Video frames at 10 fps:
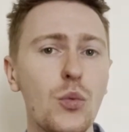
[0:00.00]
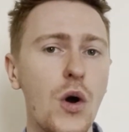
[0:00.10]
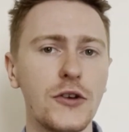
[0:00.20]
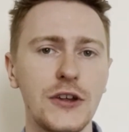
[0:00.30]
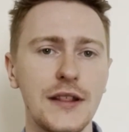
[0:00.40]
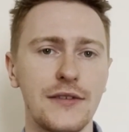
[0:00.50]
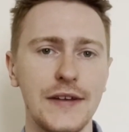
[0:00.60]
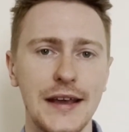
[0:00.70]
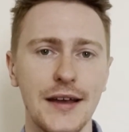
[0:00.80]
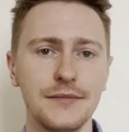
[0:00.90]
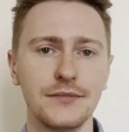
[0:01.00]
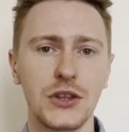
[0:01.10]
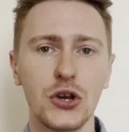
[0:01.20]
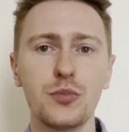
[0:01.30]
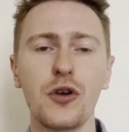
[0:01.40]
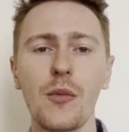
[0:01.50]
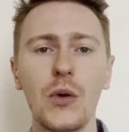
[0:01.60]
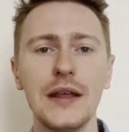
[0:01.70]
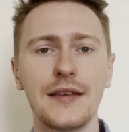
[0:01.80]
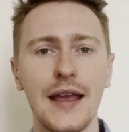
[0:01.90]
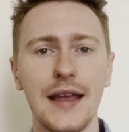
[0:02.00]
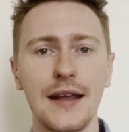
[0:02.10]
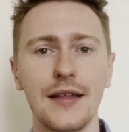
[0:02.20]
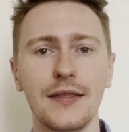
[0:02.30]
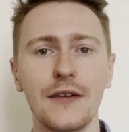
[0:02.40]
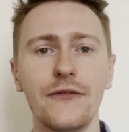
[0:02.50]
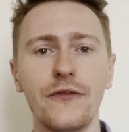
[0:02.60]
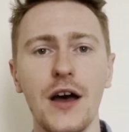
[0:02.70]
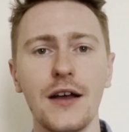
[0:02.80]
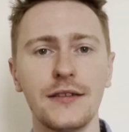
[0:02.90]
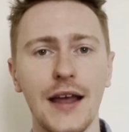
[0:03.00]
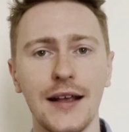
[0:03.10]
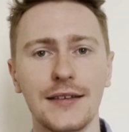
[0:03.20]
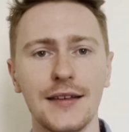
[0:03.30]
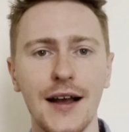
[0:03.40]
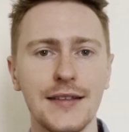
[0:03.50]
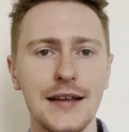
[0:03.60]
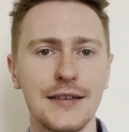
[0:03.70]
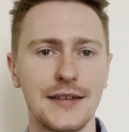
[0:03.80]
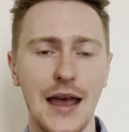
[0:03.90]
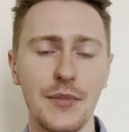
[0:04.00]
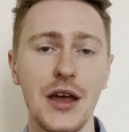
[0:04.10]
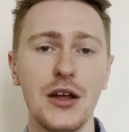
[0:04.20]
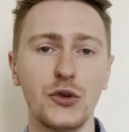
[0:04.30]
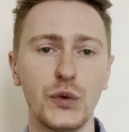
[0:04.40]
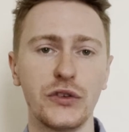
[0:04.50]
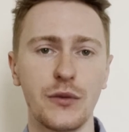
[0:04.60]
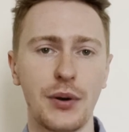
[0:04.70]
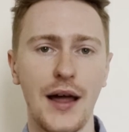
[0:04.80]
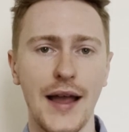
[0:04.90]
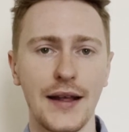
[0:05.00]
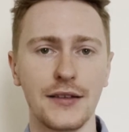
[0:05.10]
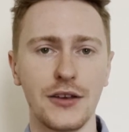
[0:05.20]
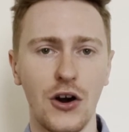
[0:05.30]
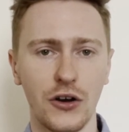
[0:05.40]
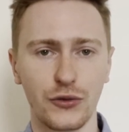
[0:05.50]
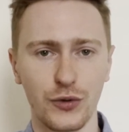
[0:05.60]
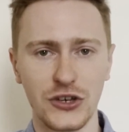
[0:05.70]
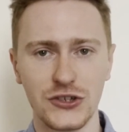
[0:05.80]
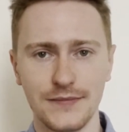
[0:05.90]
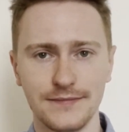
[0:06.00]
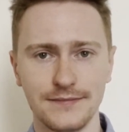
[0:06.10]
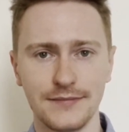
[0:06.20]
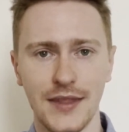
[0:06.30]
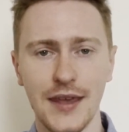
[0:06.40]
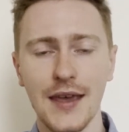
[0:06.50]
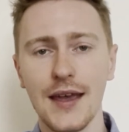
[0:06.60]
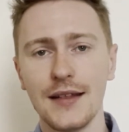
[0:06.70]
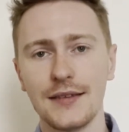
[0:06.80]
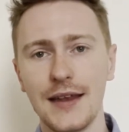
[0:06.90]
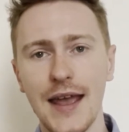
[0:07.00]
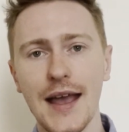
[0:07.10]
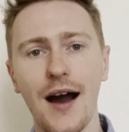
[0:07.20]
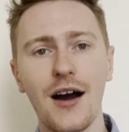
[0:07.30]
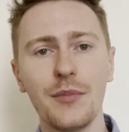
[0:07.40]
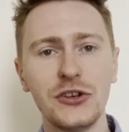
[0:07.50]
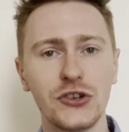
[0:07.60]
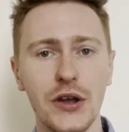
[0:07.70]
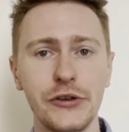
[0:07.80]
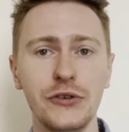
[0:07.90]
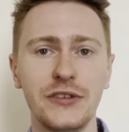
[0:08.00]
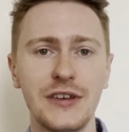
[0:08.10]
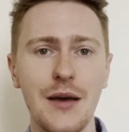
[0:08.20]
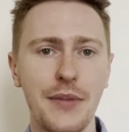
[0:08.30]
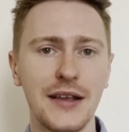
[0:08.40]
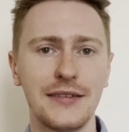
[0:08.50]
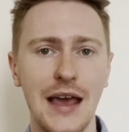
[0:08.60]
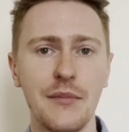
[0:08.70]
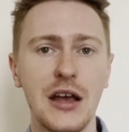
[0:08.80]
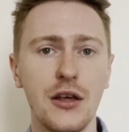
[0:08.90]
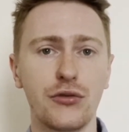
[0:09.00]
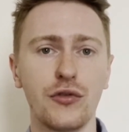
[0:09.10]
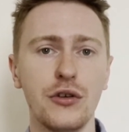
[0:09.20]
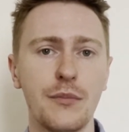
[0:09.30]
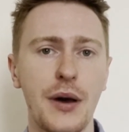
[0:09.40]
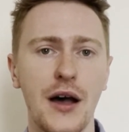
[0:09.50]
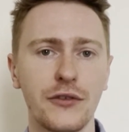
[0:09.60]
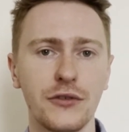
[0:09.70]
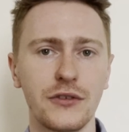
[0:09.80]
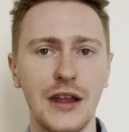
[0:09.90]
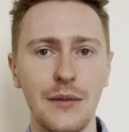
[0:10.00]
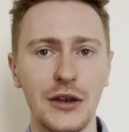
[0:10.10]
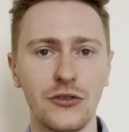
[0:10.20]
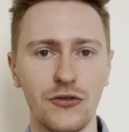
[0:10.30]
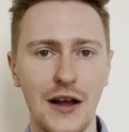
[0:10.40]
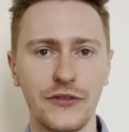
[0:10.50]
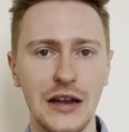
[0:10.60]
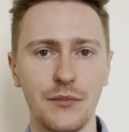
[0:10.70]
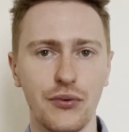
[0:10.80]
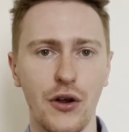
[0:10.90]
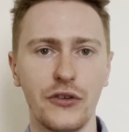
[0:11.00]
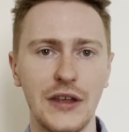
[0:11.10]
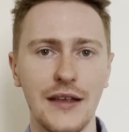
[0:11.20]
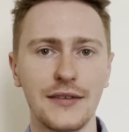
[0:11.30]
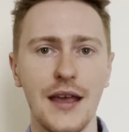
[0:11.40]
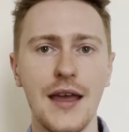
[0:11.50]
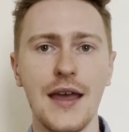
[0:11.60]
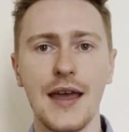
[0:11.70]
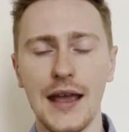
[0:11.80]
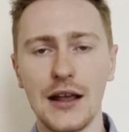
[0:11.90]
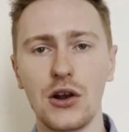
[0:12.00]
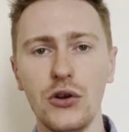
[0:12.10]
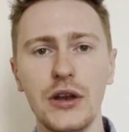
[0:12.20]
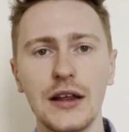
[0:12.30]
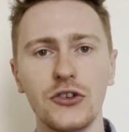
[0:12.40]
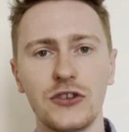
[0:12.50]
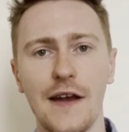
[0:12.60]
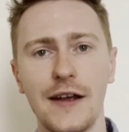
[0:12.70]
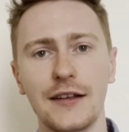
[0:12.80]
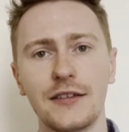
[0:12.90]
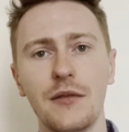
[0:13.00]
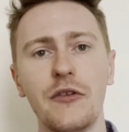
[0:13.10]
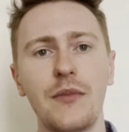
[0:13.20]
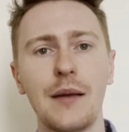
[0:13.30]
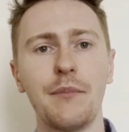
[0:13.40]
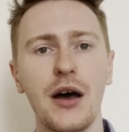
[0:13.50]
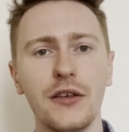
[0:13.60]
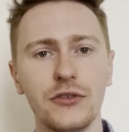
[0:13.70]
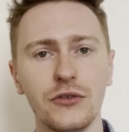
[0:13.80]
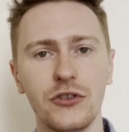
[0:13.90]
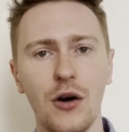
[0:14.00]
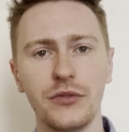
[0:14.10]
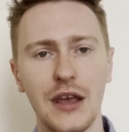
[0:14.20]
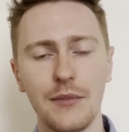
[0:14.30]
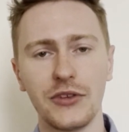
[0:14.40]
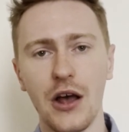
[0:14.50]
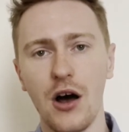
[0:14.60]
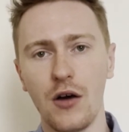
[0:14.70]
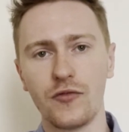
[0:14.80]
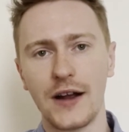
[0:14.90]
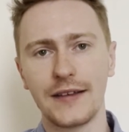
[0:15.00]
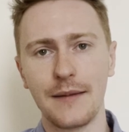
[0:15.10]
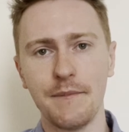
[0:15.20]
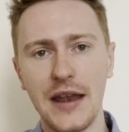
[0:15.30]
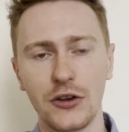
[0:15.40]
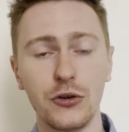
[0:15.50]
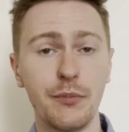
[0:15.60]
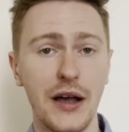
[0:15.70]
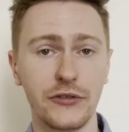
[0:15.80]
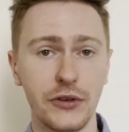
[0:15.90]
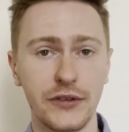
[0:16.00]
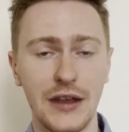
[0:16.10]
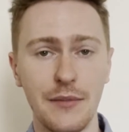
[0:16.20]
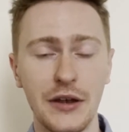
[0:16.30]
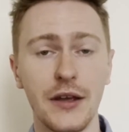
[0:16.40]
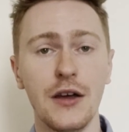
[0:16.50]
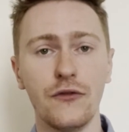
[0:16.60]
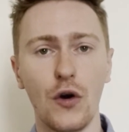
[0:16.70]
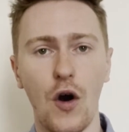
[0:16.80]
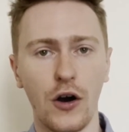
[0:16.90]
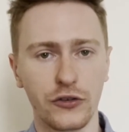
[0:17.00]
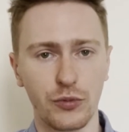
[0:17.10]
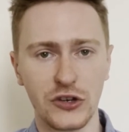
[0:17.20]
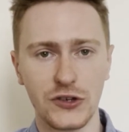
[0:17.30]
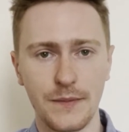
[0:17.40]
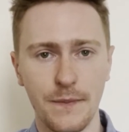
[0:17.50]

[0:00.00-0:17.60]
watching this video, you're probably taking the first exciting step towards applying to Oxbridge. Today I'll be showing you step by step through the personal statement drafting process, including sharing some of my personal top tips on writing a medical personal statement for Oxbridge.